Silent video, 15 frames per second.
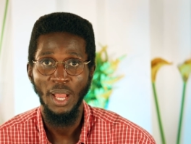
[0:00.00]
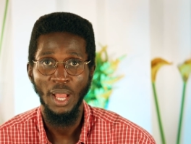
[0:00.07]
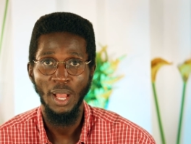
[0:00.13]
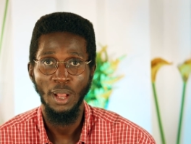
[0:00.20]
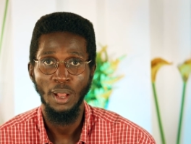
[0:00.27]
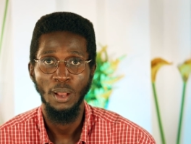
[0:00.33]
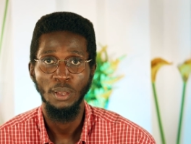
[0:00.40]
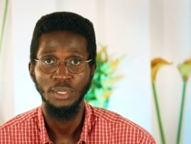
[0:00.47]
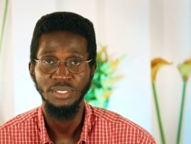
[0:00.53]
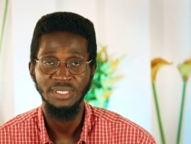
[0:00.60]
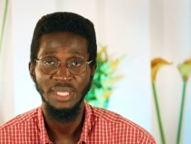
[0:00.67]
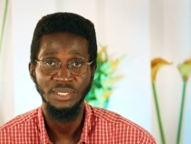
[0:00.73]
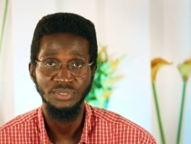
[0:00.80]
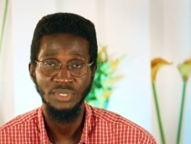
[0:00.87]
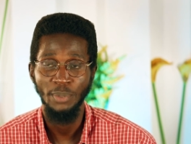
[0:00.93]
uh,
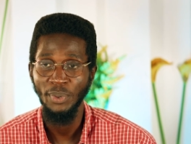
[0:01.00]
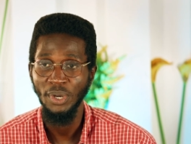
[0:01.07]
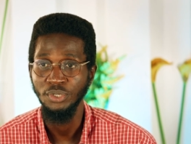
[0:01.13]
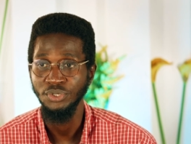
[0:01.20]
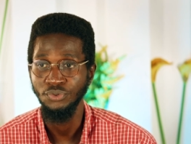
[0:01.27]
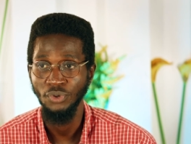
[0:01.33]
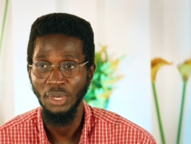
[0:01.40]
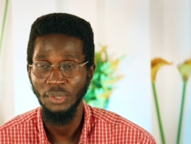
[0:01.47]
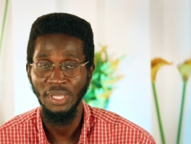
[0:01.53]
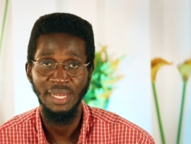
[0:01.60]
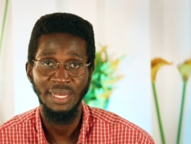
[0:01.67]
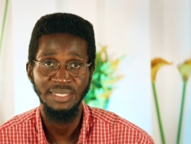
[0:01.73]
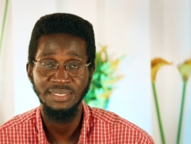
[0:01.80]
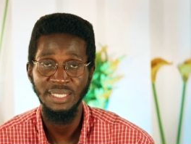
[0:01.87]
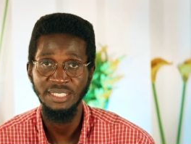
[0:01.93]
snack wrapper on the ground
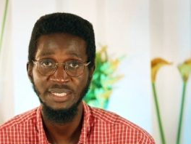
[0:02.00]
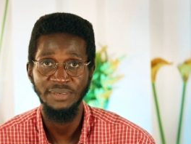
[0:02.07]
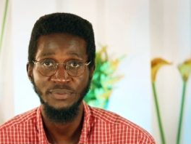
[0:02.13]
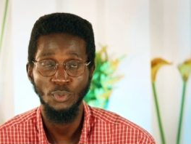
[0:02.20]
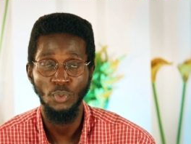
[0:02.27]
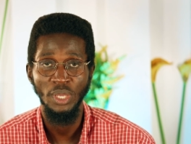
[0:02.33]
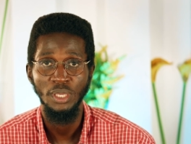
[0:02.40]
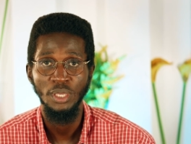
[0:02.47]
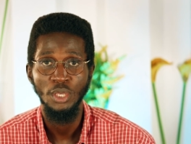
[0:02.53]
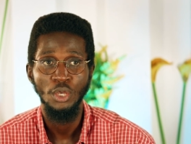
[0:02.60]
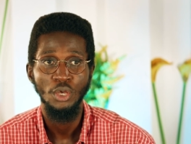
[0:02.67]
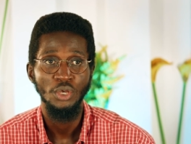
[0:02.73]
and litters everywhere.